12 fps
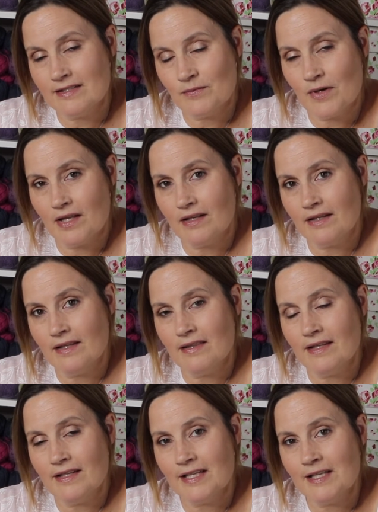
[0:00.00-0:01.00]
as well in
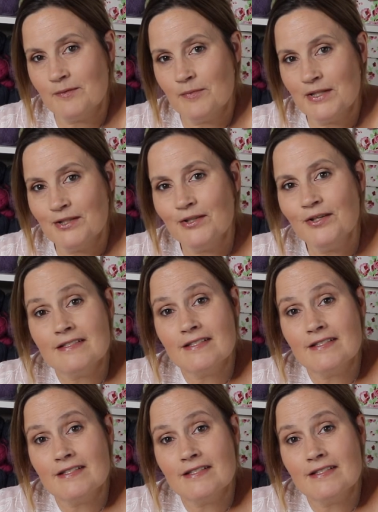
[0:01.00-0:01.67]
the link below.